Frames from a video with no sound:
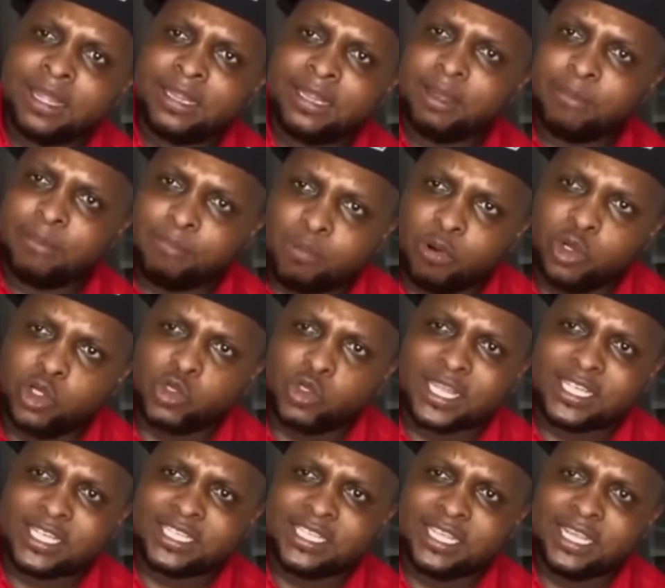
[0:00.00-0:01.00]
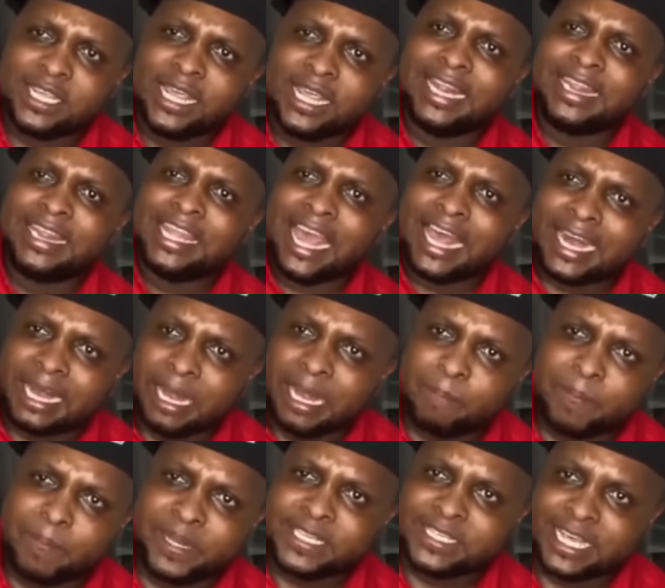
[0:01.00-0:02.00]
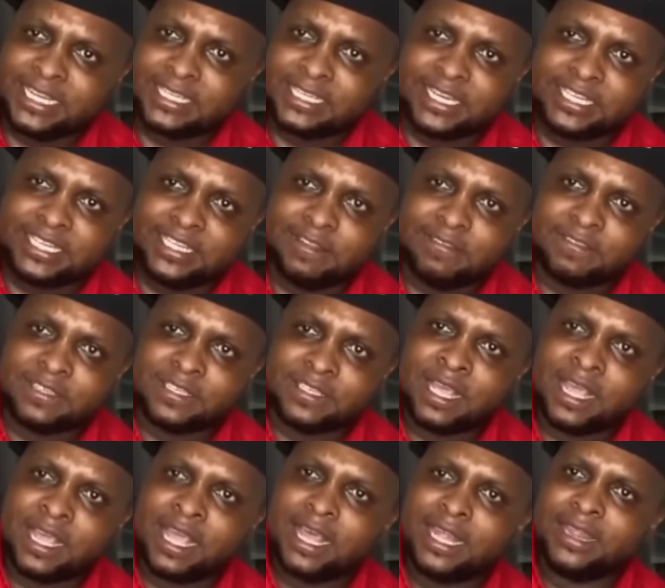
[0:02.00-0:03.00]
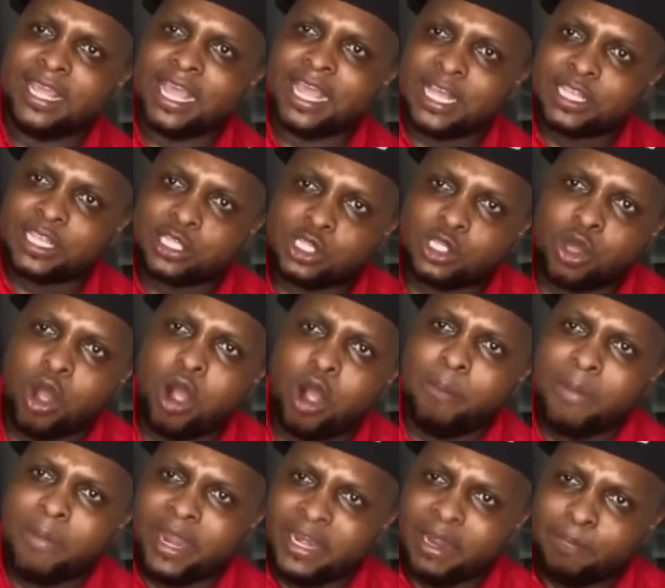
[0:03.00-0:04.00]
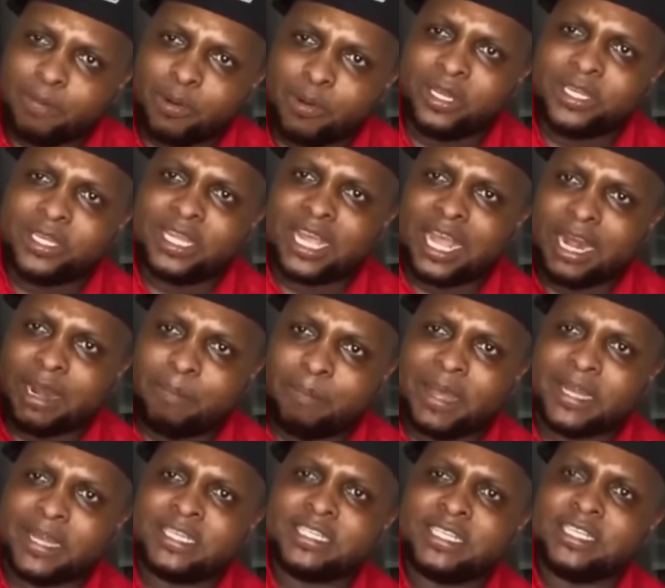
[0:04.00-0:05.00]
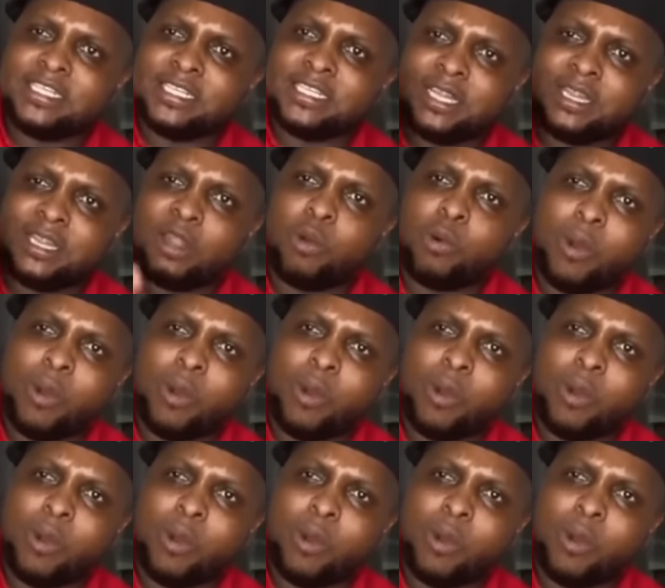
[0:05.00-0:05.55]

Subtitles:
the bourgeoisie and their representatives. There are so many political parties in the